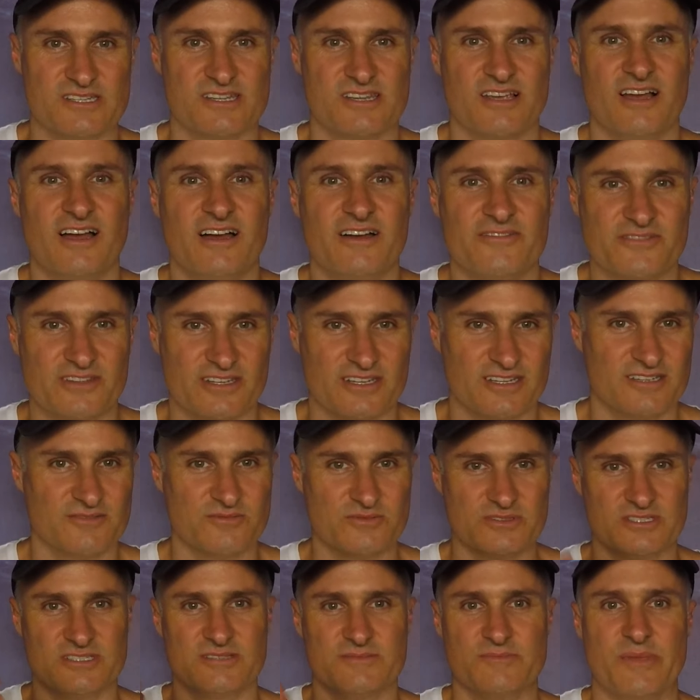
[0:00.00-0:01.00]
shaft and it
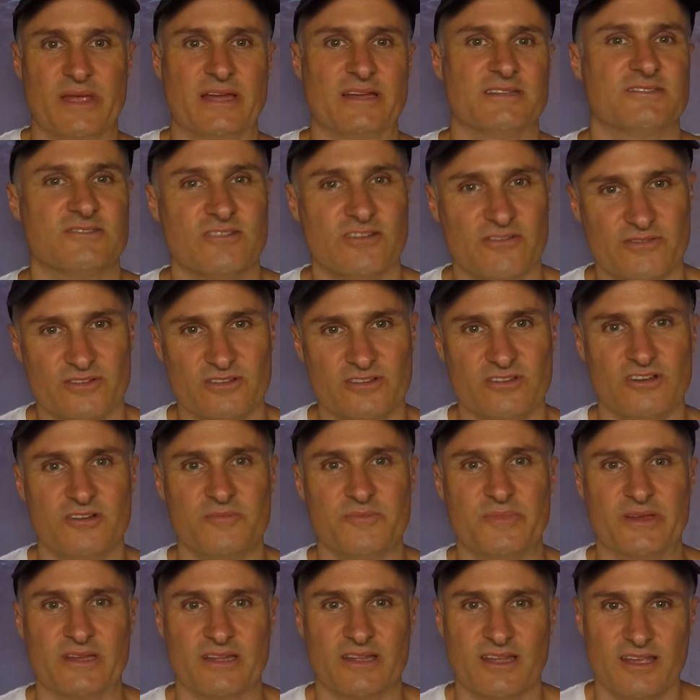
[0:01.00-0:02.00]
would just bounce off a
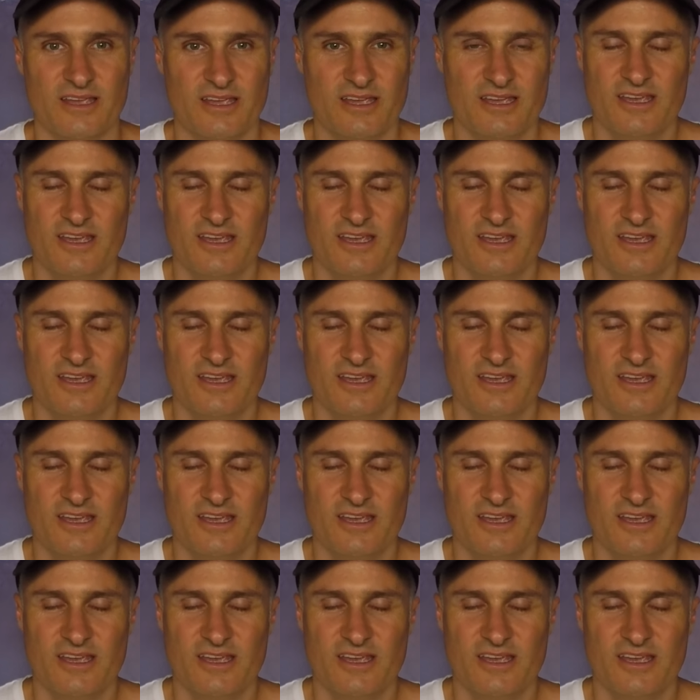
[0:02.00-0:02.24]
lot. But